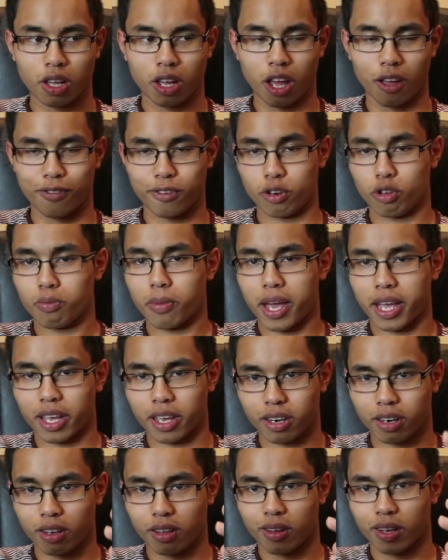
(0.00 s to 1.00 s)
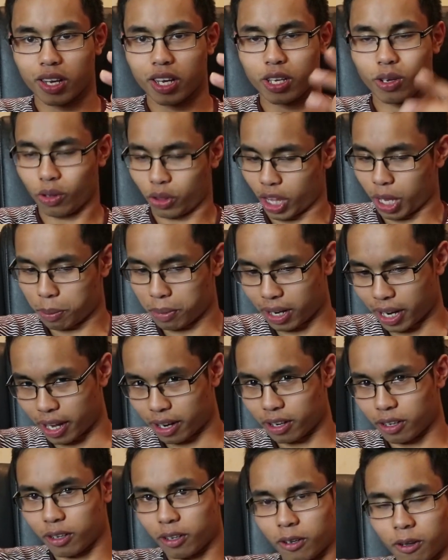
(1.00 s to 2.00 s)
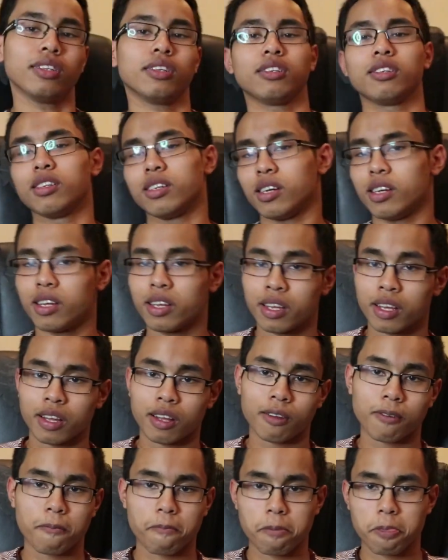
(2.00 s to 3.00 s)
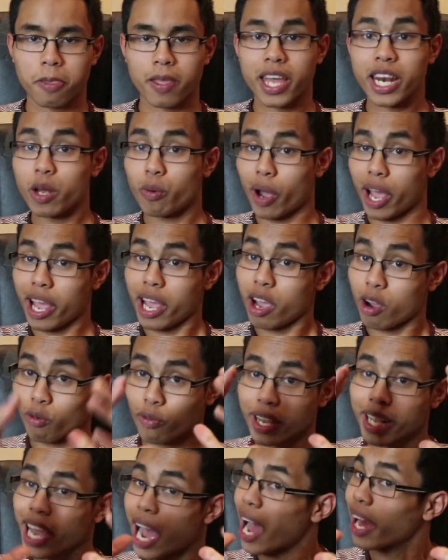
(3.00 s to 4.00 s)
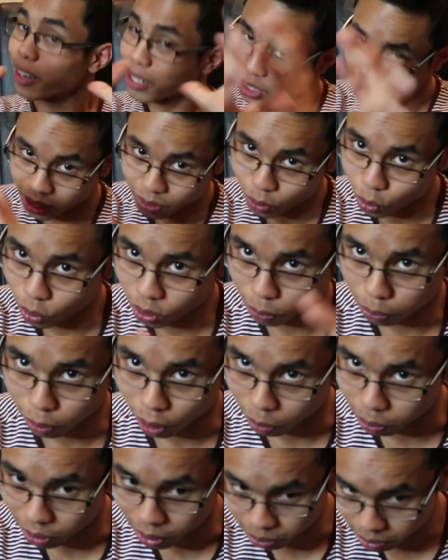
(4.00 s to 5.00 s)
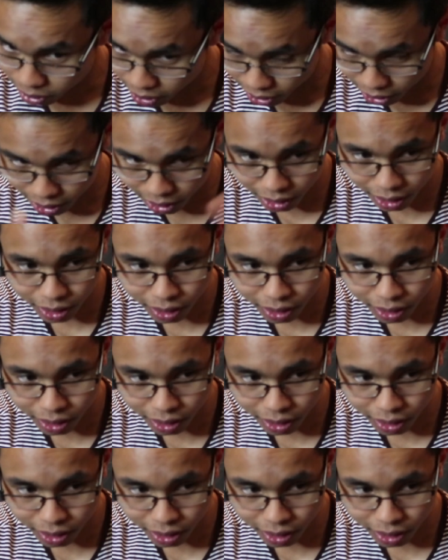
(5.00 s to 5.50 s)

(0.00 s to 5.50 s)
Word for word: if you do make it, you'll thank me later. Anyway, regardless of all the problems,